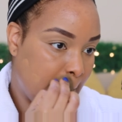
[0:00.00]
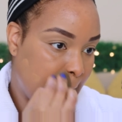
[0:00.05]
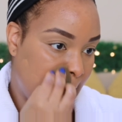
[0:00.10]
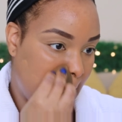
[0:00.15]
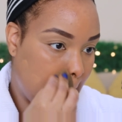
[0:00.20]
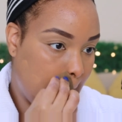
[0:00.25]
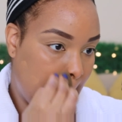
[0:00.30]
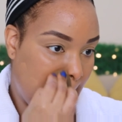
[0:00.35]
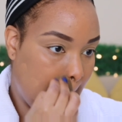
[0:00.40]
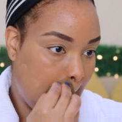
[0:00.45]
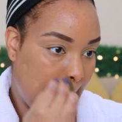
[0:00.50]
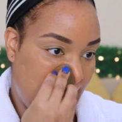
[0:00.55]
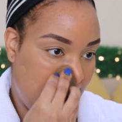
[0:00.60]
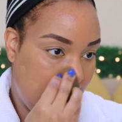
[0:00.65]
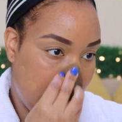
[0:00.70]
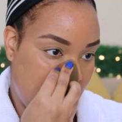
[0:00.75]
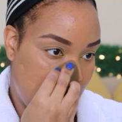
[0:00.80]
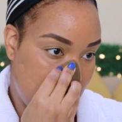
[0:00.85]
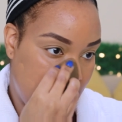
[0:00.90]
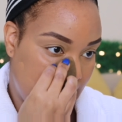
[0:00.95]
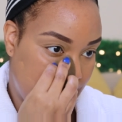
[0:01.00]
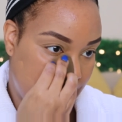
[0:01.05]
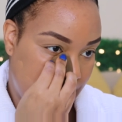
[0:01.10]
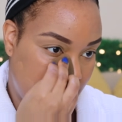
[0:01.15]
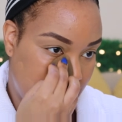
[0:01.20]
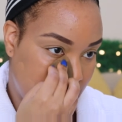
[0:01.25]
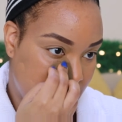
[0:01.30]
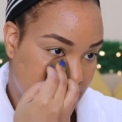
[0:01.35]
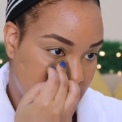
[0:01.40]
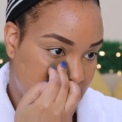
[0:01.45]
thinking highly
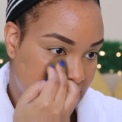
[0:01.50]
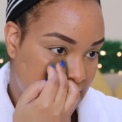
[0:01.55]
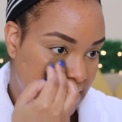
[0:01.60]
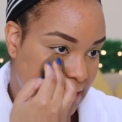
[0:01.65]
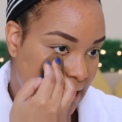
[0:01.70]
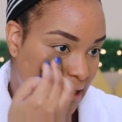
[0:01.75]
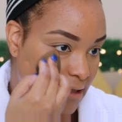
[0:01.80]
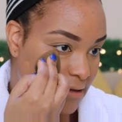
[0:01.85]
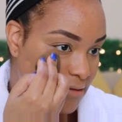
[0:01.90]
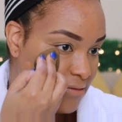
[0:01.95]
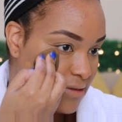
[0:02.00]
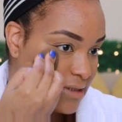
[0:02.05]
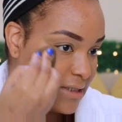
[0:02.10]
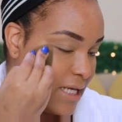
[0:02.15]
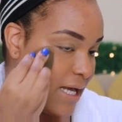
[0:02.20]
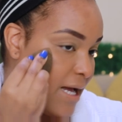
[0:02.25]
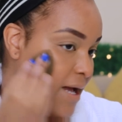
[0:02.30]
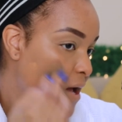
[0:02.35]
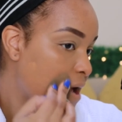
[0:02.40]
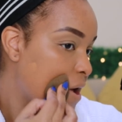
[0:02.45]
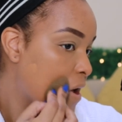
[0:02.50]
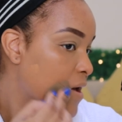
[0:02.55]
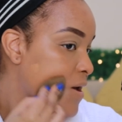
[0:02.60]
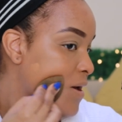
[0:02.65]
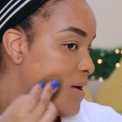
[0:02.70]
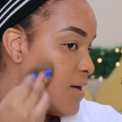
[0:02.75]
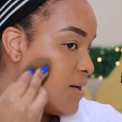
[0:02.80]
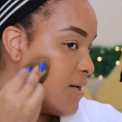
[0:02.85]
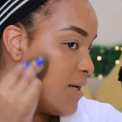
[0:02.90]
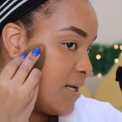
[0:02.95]
about themselves
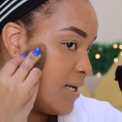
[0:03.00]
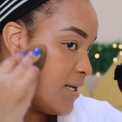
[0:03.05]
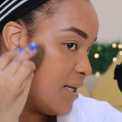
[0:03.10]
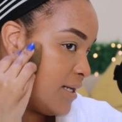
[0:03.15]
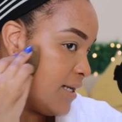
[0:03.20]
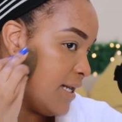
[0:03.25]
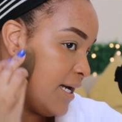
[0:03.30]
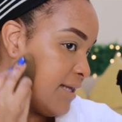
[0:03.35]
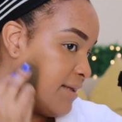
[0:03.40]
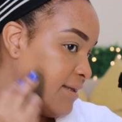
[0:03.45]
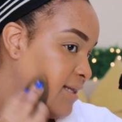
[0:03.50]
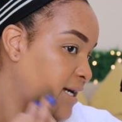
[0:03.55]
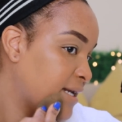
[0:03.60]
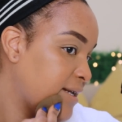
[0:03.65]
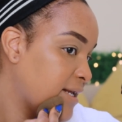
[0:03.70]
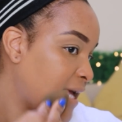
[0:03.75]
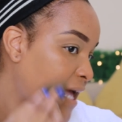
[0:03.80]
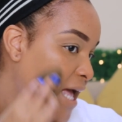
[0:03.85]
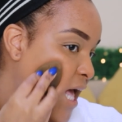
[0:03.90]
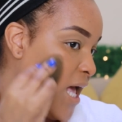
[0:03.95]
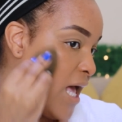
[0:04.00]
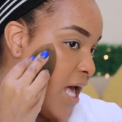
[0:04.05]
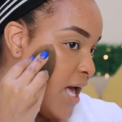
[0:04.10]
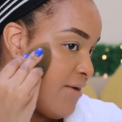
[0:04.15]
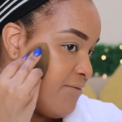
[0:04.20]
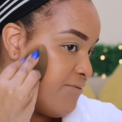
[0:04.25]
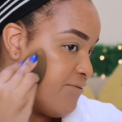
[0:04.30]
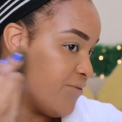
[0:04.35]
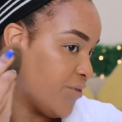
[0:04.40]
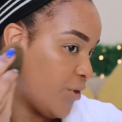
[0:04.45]
like that
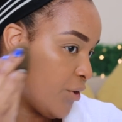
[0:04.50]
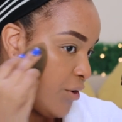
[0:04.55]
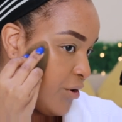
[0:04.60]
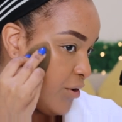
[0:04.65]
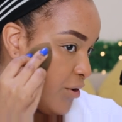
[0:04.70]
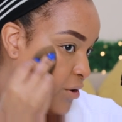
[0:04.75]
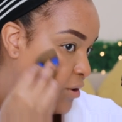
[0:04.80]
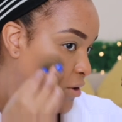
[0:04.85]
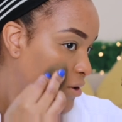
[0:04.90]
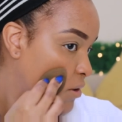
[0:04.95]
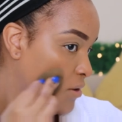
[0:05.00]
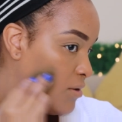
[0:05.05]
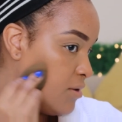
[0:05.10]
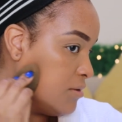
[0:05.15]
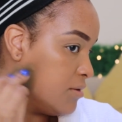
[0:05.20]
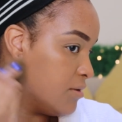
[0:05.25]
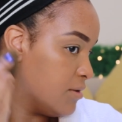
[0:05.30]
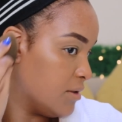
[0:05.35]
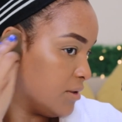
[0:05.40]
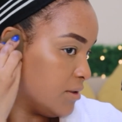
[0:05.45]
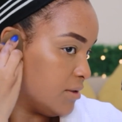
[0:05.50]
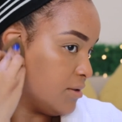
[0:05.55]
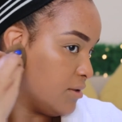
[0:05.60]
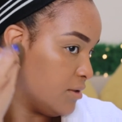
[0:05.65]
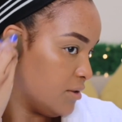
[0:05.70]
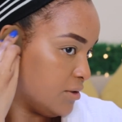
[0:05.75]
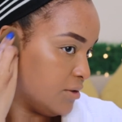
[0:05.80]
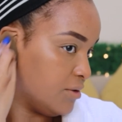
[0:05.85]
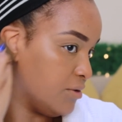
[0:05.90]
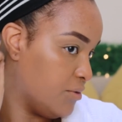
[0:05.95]
ever,
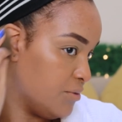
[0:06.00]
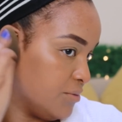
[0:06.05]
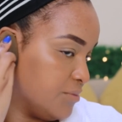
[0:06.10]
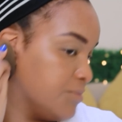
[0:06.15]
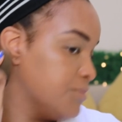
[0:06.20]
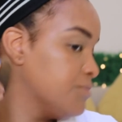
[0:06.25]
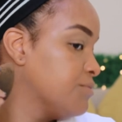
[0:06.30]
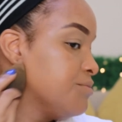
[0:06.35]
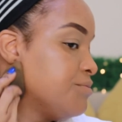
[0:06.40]
you know,